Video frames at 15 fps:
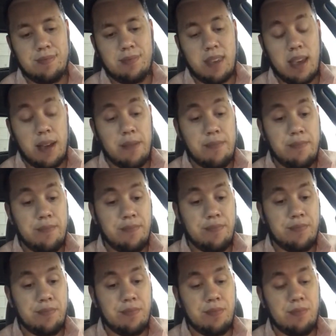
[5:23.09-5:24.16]
Yeah,
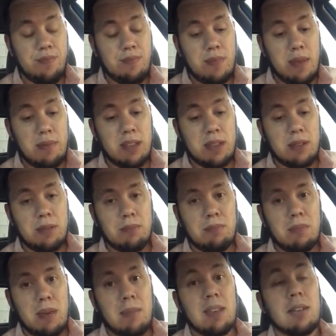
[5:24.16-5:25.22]
maybe he'll
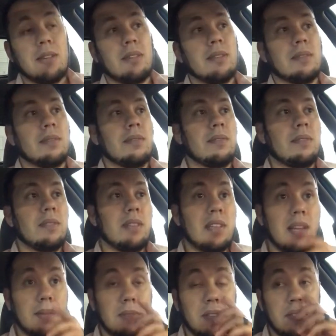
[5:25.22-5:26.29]

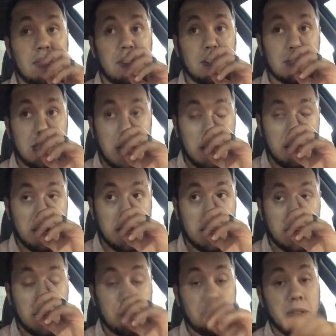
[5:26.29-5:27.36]
come to the first game in a
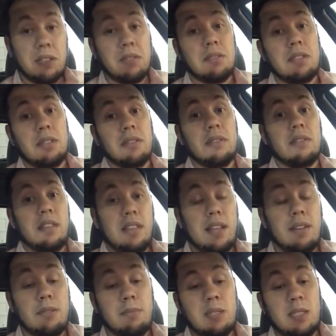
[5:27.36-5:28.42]
hot air balloon too.
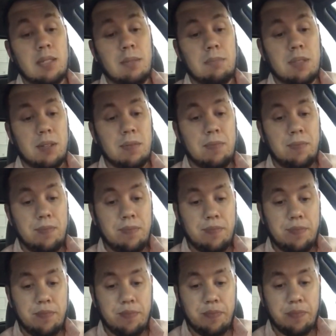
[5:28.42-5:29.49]
That would be something.
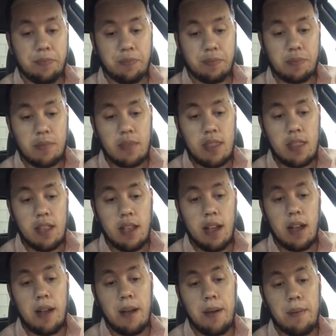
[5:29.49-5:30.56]

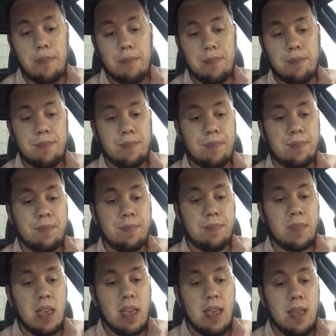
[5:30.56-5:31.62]

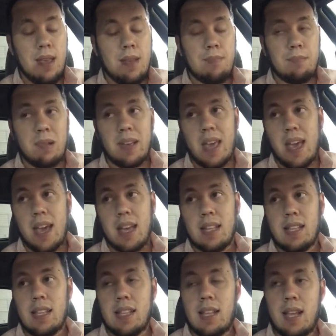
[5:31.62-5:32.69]
But yeah,
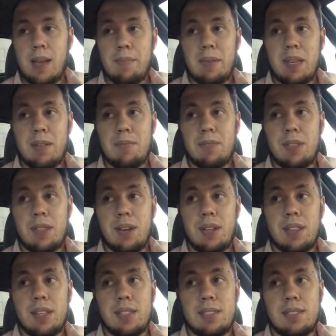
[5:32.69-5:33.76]
I mean, with all
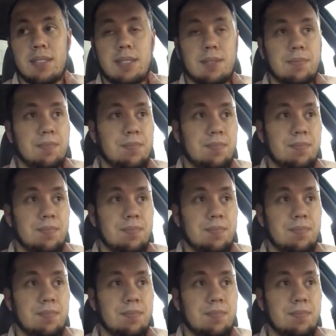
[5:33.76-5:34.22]
this